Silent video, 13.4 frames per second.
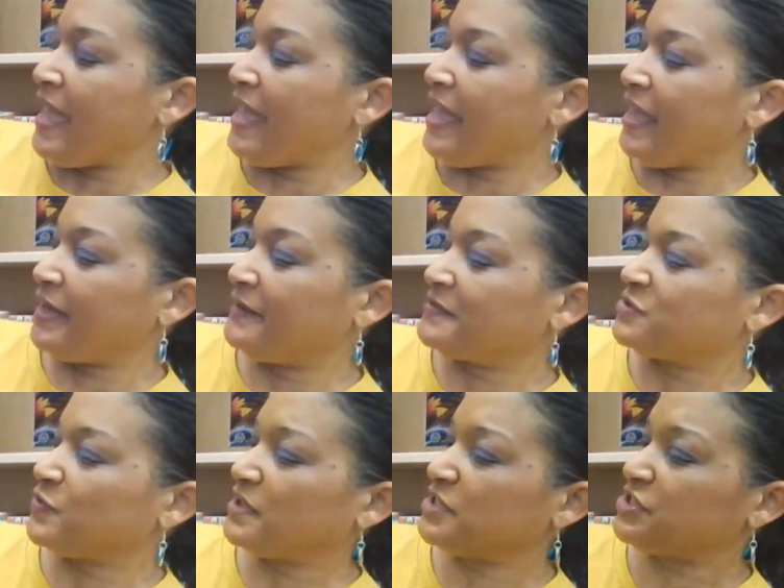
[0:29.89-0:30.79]
and it
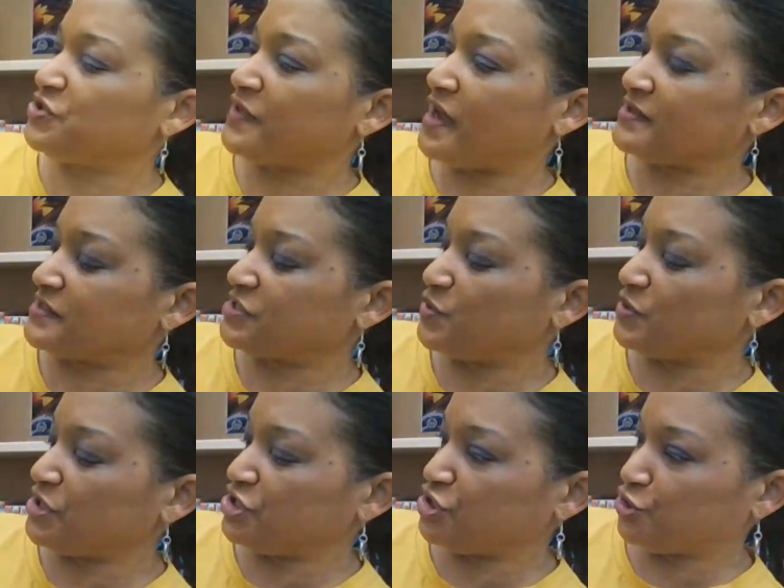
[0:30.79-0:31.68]
was written in
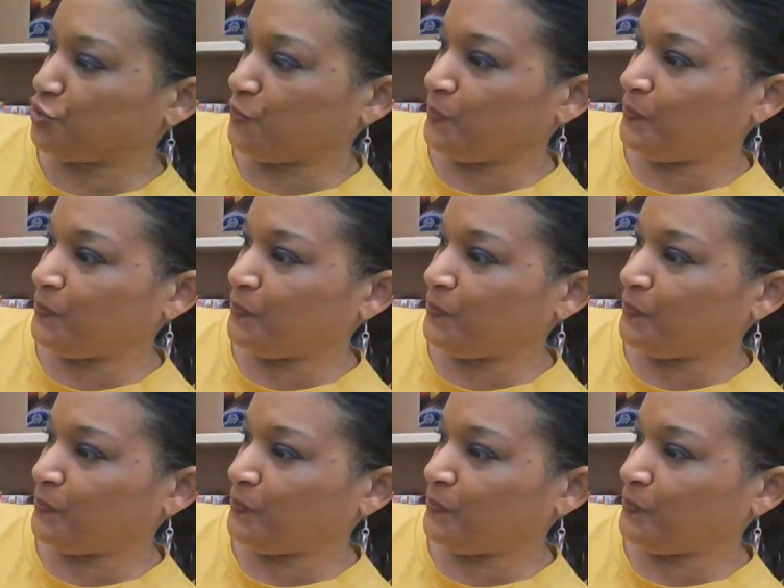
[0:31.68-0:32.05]
2022.